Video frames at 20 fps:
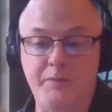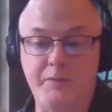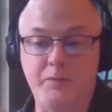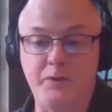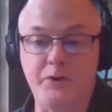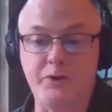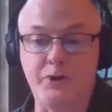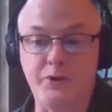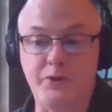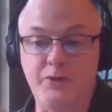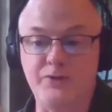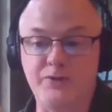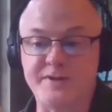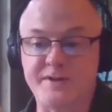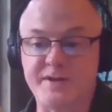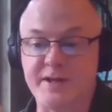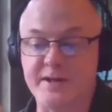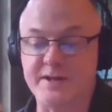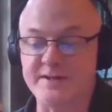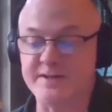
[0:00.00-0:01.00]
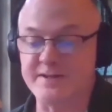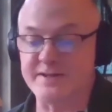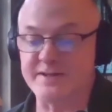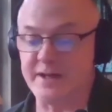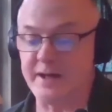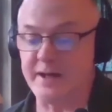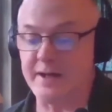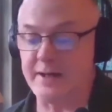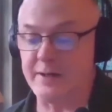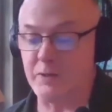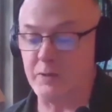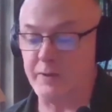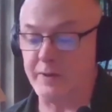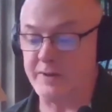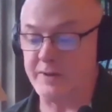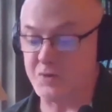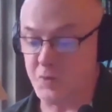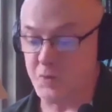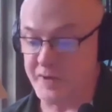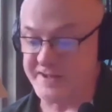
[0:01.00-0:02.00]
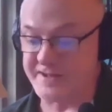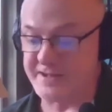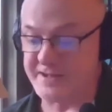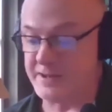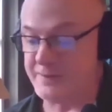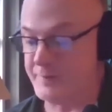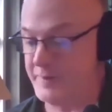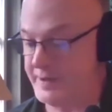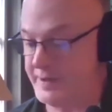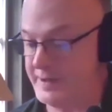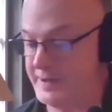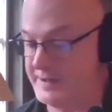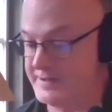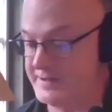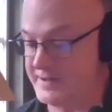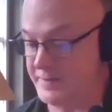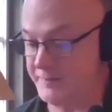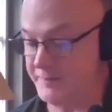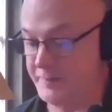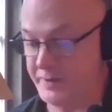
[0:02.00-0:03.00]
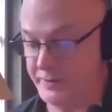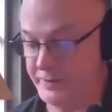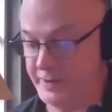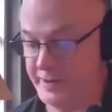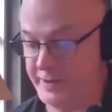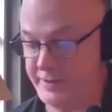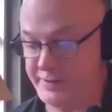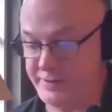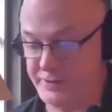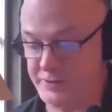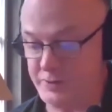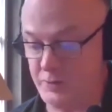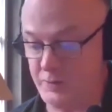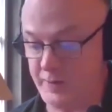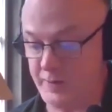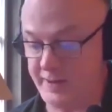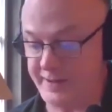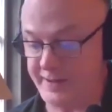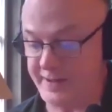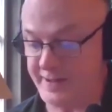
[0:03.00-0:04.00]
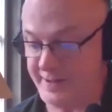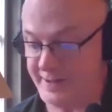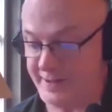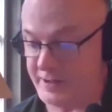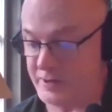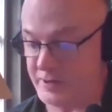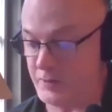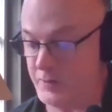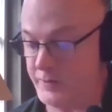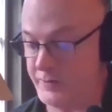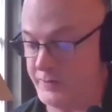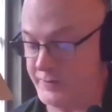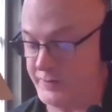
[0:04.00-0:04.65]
use his wisdom and his ability to connect with.